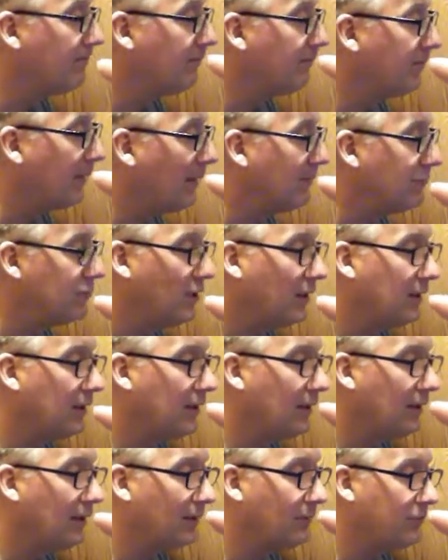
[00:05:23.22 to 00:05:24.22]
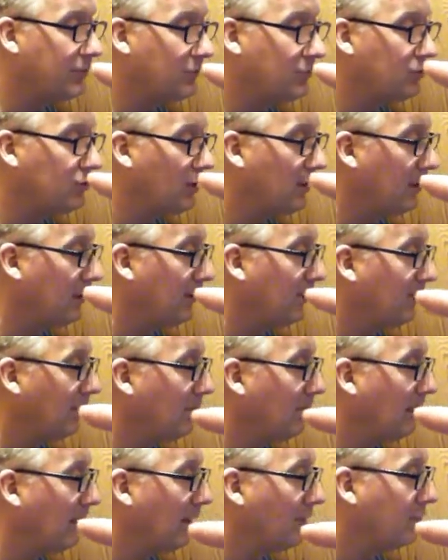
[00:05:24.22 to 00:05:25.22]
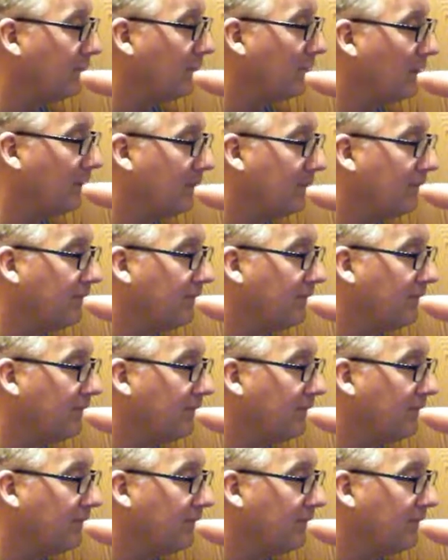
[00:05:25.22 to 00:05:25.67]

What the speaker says: I'm still shutting up from last time.